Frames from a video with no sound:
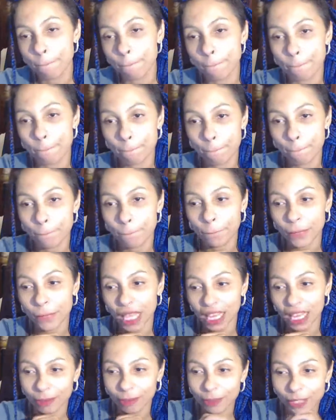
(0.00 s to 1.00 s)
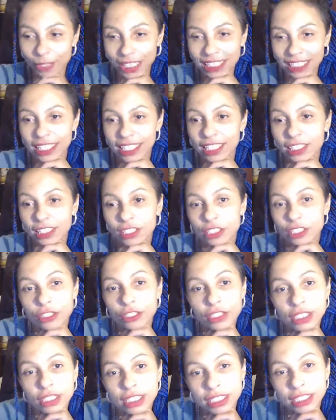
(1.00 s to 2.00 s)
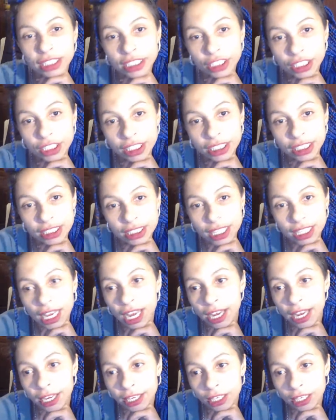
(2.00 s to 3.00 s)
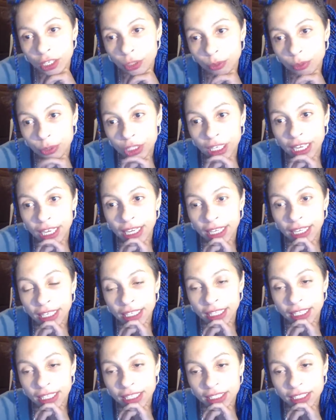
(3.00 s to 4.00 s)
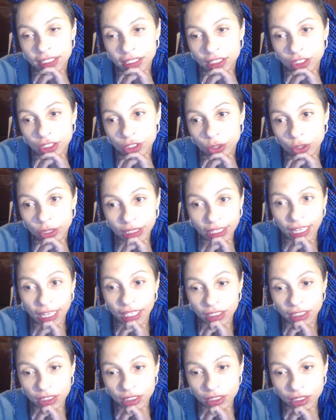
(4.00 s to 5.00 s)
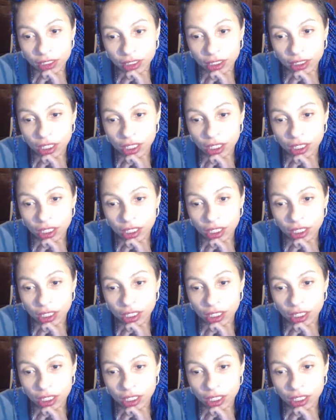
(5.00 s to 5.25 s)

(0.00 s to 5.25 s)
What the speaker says: I'm quite excited to do this series. I hope you guys enjoyed that.